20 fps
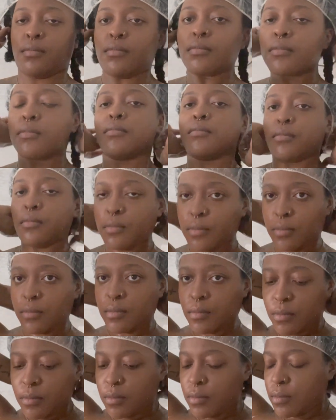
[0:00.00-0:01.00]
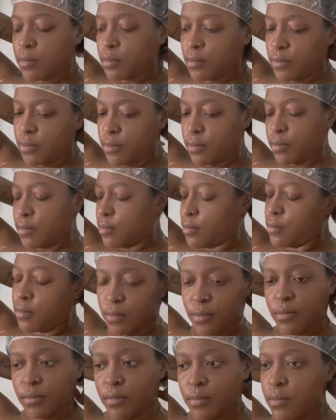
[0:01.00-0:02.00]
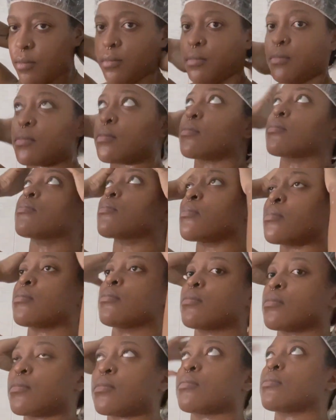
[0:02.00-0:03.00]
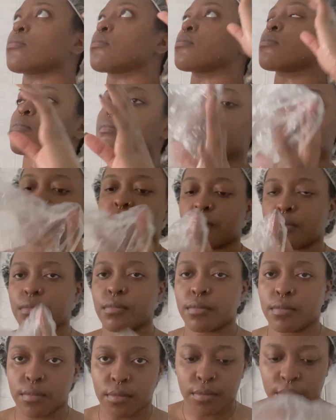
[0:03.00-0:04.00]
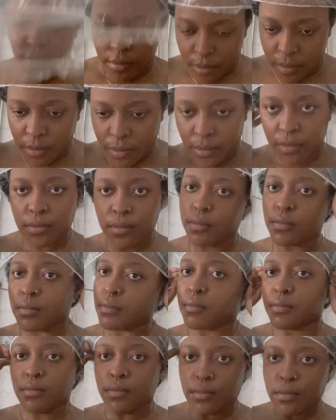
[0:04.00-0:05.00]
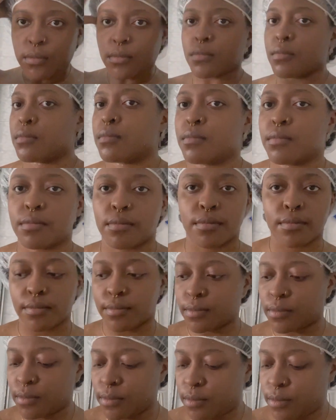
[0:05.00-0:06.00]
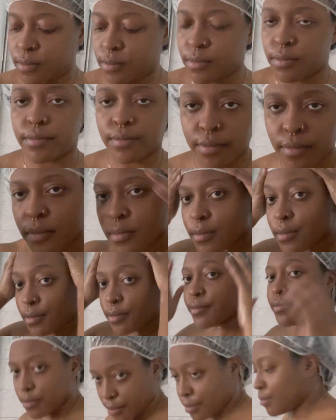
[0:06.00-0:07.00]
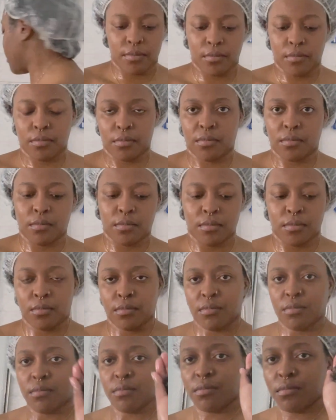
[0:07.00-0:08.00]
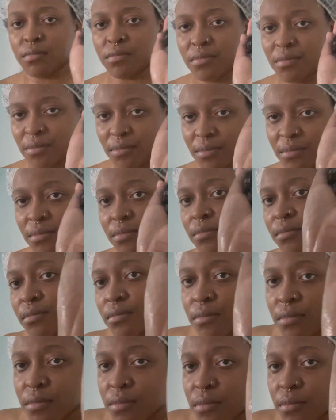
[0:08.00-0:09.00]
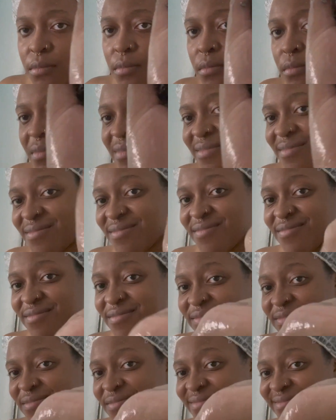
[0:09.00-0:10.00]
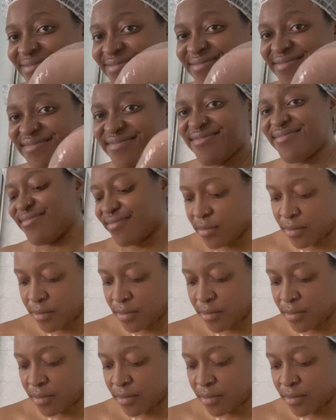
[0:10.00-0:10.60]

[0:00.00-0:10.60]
I have a big head. So you can see with that first one, it's kind of just, there's some things that aren't covered. And there's my big ball of shed